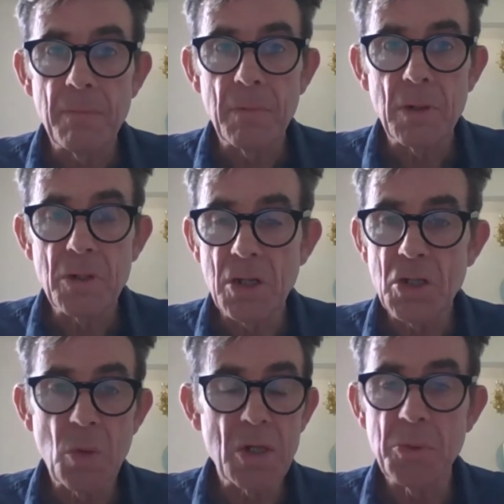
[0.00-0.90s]
because I
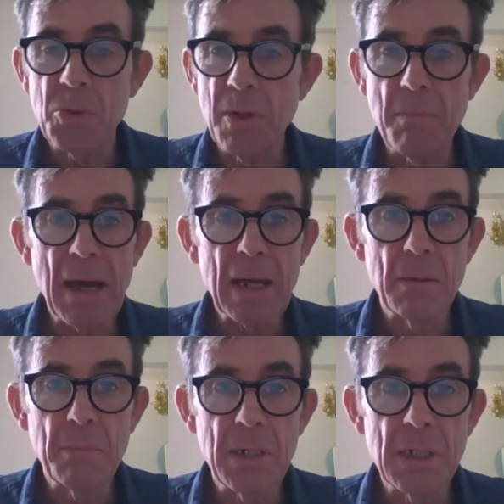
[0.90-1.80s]
switch between Mac and
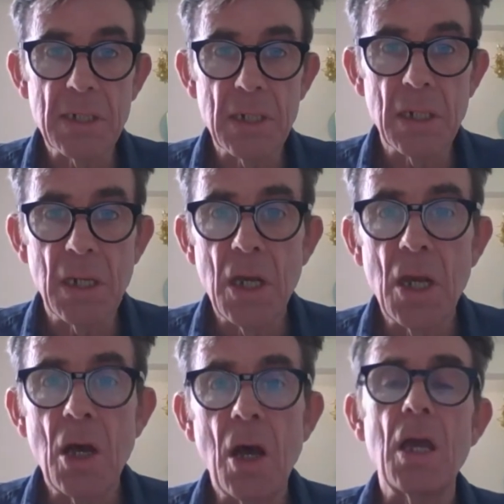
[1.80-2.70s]
PC.
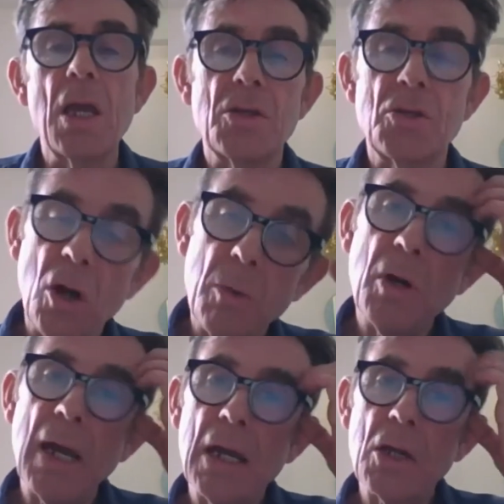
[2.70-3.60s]
In the top
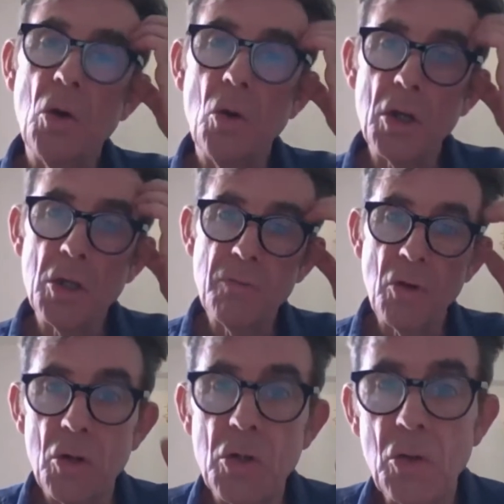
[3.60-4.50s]
right hand corner, you've
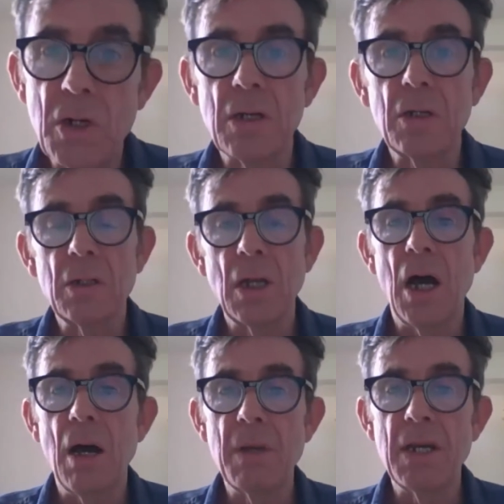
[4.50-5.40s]
got your little
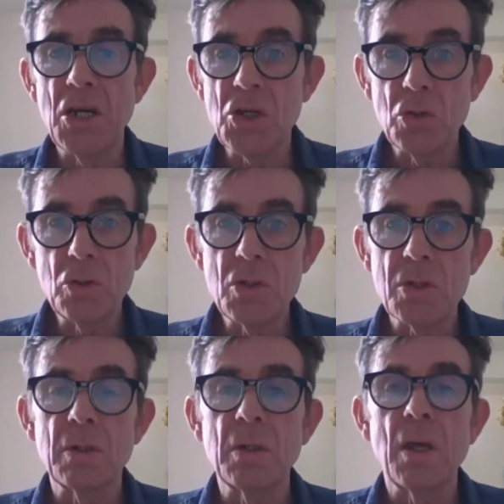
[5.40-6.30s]
initials.
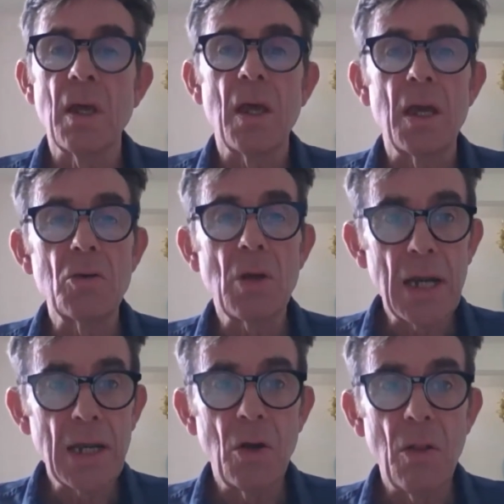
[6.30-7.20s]
You
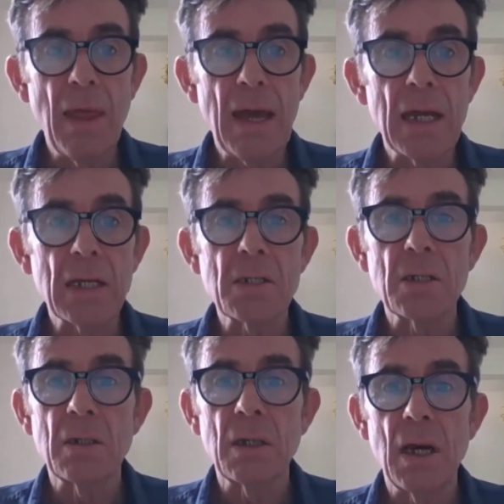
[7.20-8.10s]
click on that,
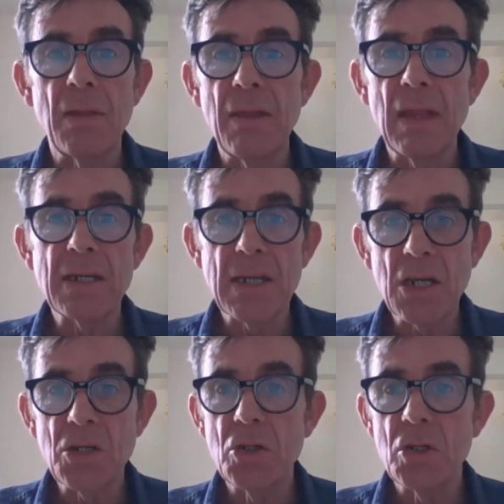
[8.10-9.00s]
and then that takes
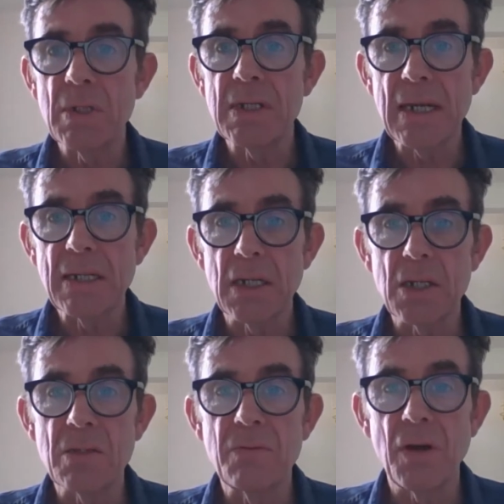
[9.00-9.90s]
you to a
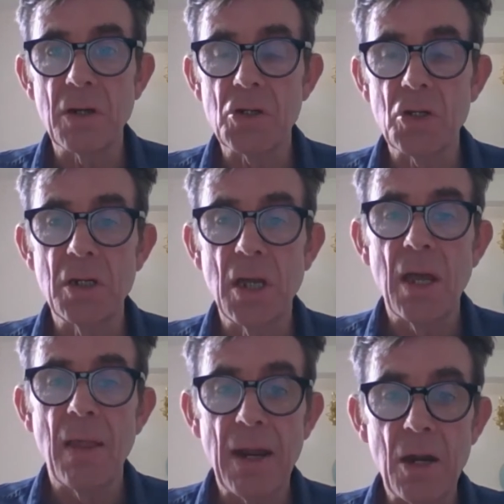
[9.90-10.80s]
settings function
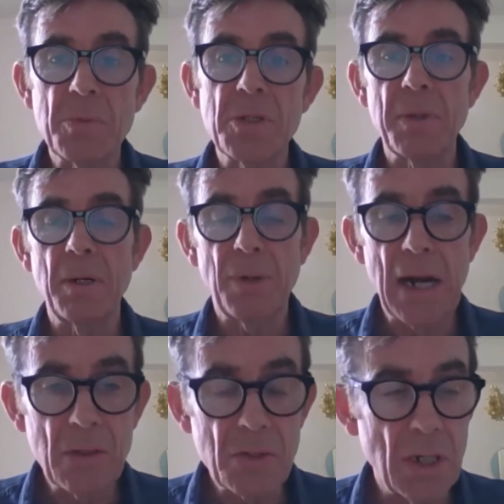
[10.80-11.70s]
that opens up in a
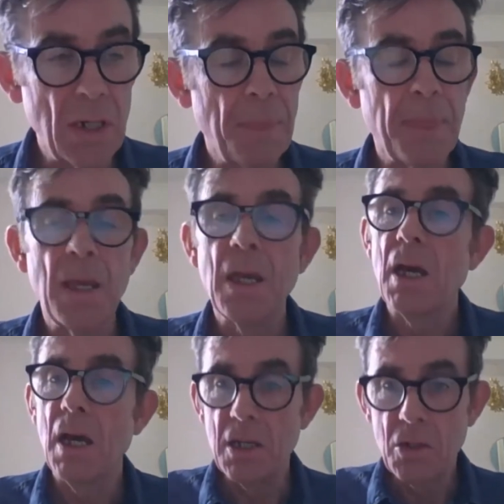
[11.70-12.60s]
browser,
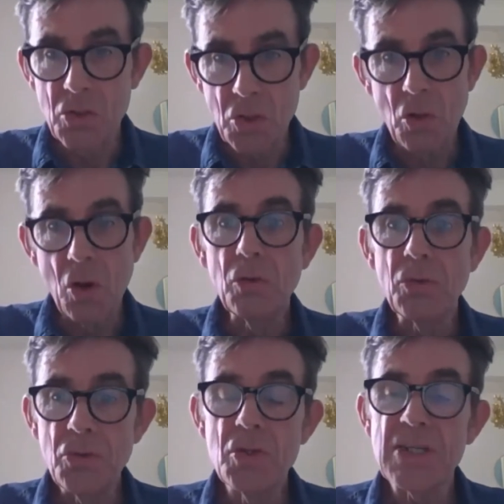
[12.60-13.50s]
and you scroll
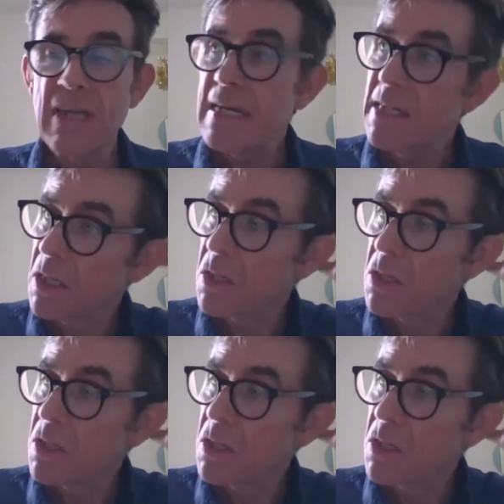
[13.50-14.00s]
through the settings